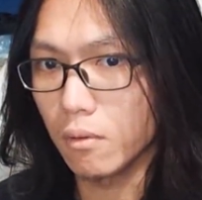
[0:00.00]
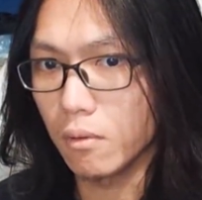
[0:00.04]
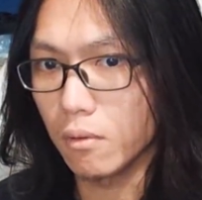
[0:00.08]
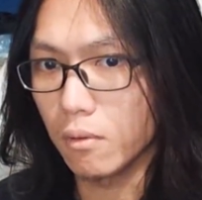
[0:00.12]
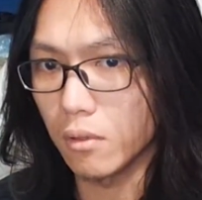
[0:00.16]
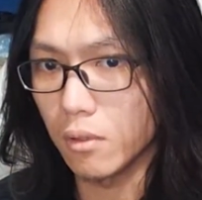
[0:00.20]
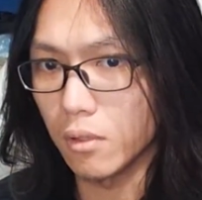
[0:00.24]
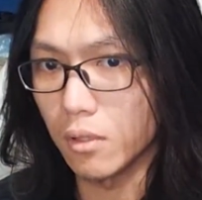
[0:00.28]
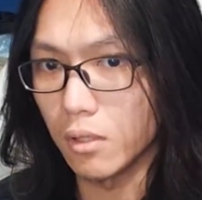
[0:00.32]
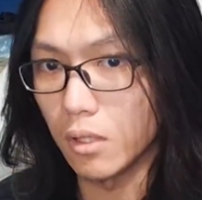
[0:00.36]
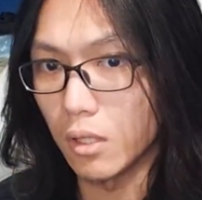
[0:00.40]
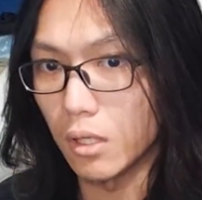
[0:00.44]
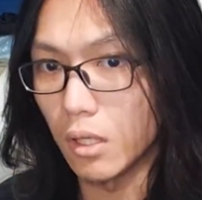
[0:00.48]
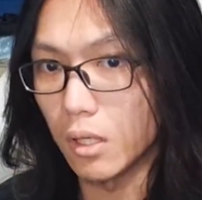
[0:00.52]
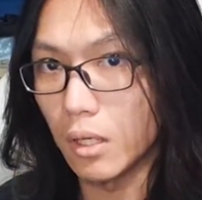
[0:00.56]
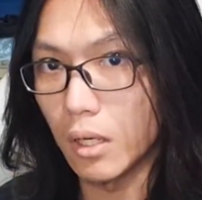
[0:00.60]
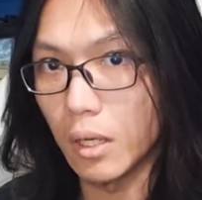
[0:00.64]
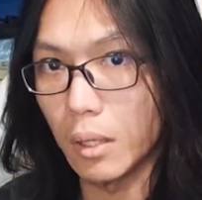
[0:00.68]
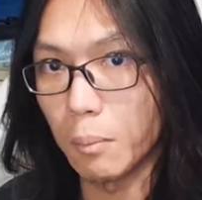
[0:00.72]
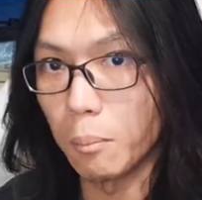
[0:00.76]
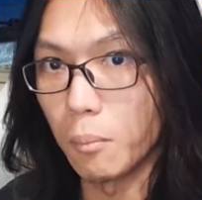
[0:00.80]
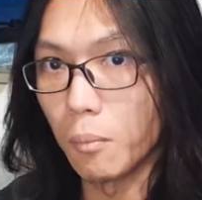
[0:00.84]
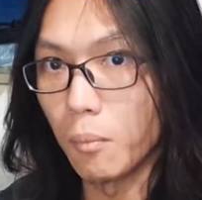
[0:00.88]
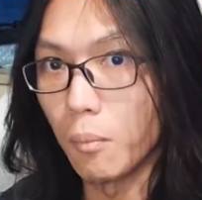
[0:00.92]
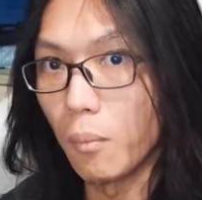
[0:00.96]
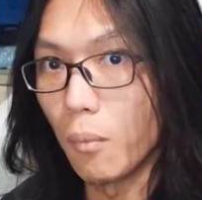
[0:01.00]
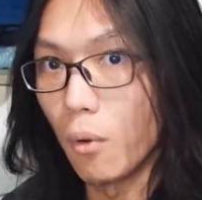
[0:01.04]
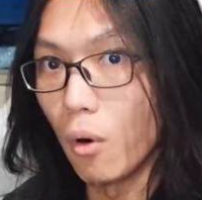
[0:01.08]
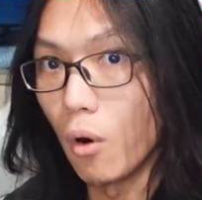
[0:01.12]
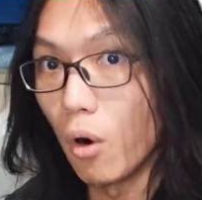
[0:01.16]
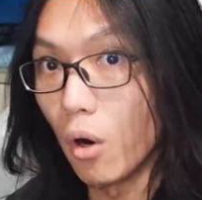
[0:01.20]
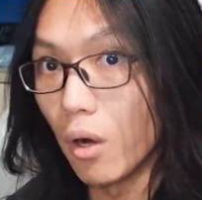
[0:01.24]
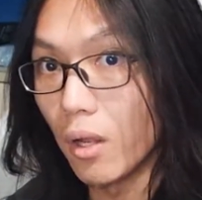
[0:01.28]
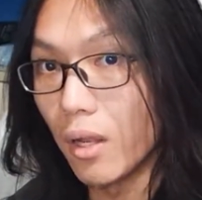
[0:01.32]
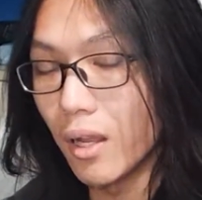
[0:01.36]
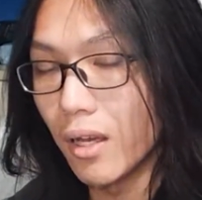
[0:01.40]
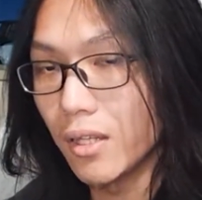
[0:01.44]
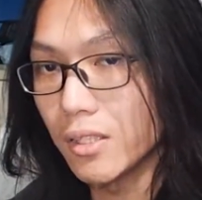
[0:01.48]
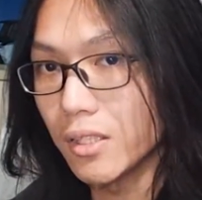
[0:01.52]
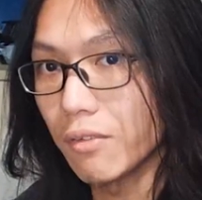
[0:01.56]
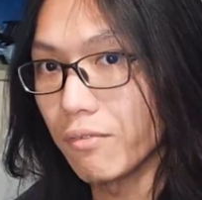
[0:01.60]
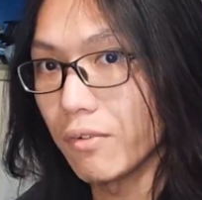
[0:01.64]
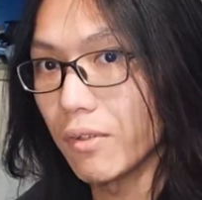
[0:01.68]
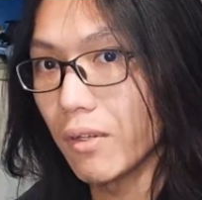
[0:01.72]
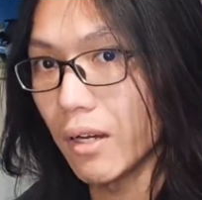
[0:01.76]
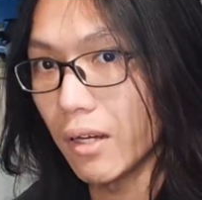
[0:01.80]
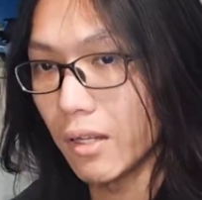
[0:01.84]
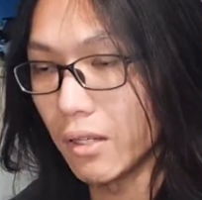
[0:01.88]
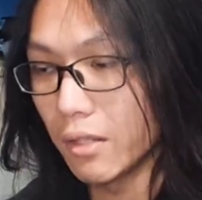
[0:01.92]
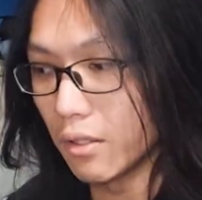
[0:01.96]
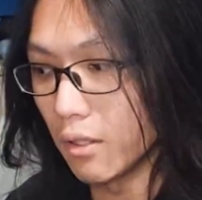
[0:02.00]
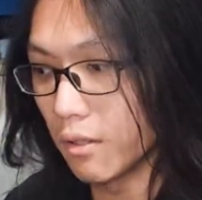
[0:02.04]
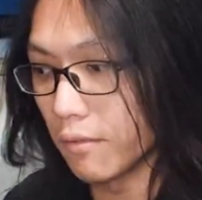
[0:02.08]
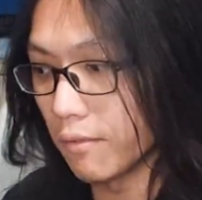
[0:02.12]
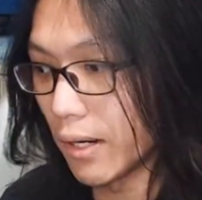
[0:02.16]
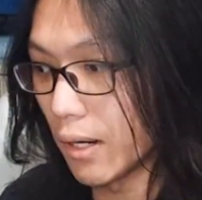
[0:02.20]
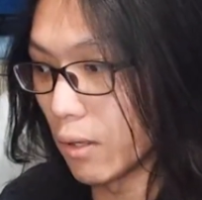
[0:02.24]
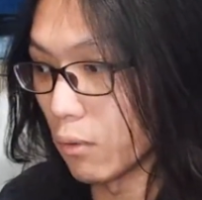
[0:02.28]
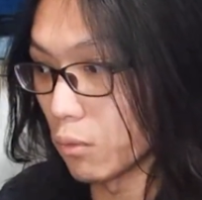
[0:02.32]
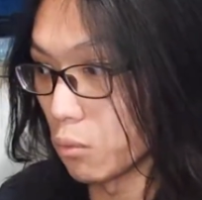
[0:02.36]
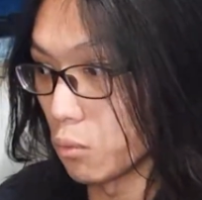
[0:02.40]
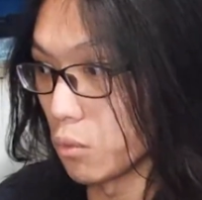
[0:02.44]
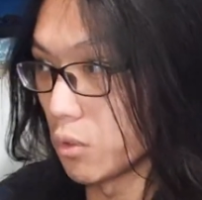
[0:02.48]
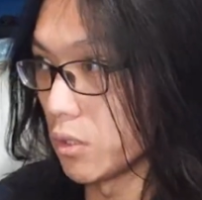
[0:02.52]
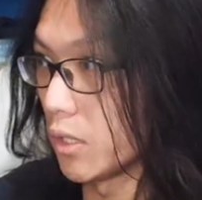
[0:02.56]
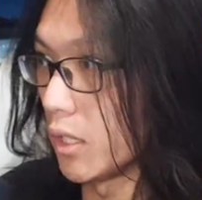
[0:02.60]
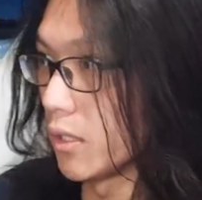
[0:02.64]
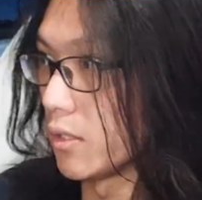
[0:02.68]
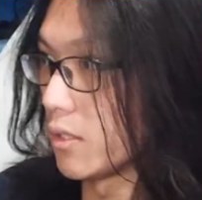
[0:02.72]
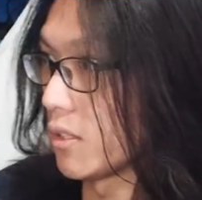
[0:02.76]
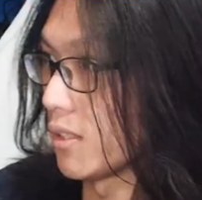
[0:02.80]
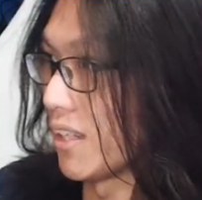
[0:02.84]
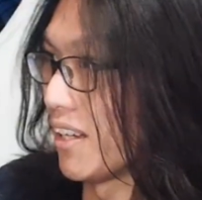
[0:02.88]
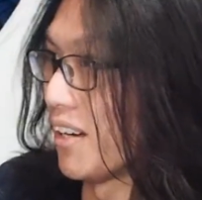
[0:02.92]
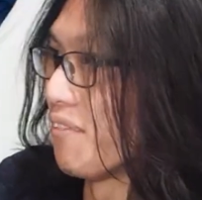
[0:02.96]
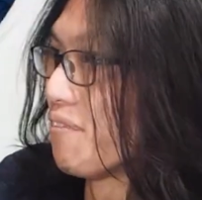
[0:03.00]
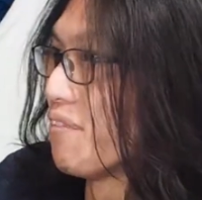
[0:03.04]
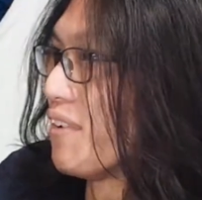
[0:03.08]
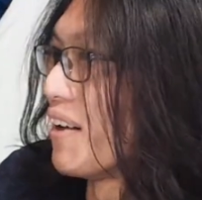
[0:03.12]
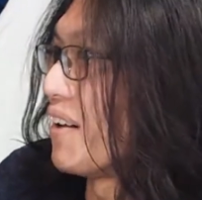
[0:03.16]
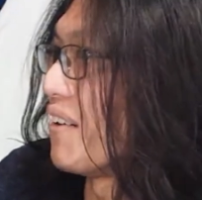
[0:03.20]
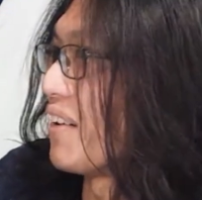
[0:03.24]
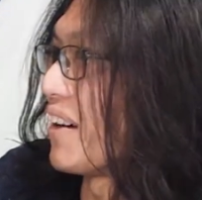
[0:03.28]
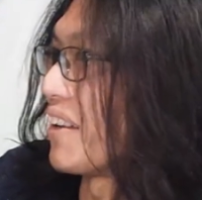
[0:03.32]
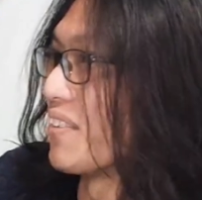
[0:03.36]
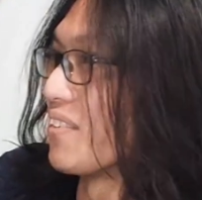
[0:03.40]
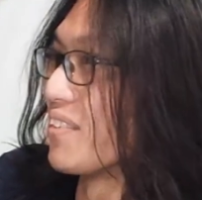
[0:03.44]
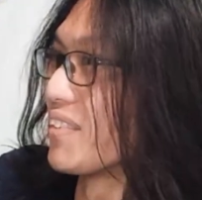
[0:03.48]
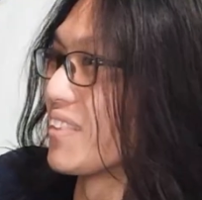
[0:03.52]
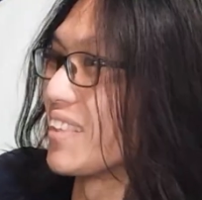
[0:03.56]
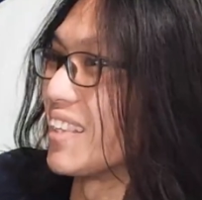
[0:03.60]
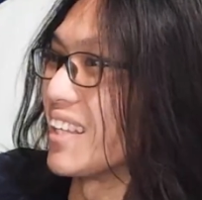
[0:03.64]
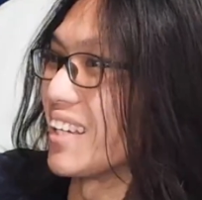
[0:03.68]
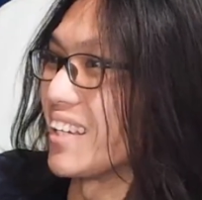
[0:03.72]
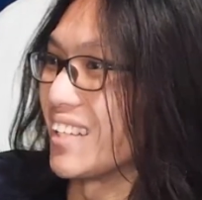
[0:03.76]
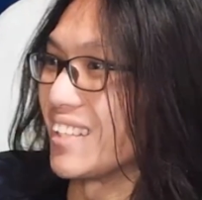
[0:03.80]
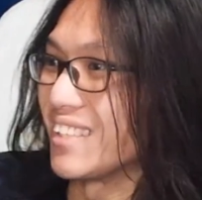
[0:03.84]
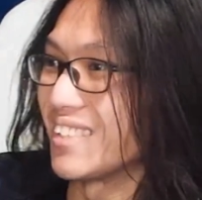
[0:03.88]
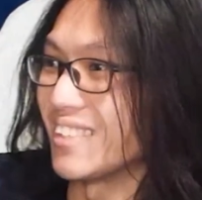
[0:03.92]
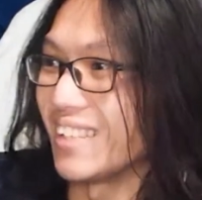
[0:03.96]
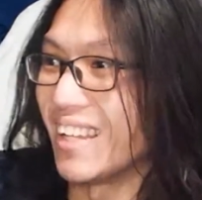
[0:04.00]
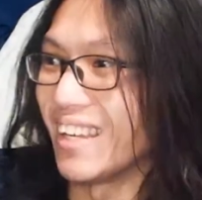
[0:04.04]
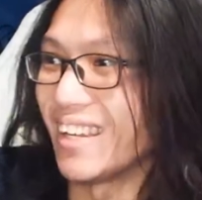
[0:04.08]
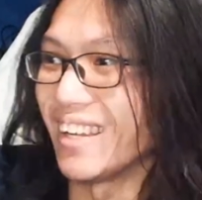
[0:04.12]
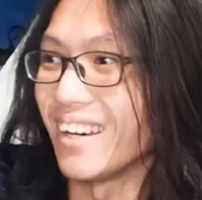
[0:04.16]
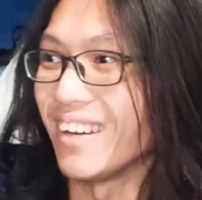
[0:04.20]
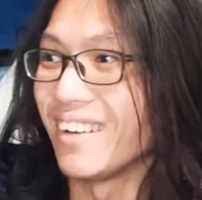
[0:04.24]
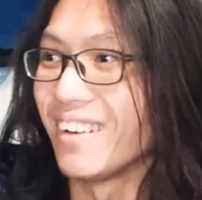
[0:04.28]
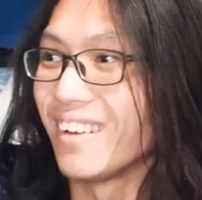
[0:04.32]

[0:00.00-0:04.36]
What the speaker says: I more or less have an idea of how to send stuff. Well, I don't think it's that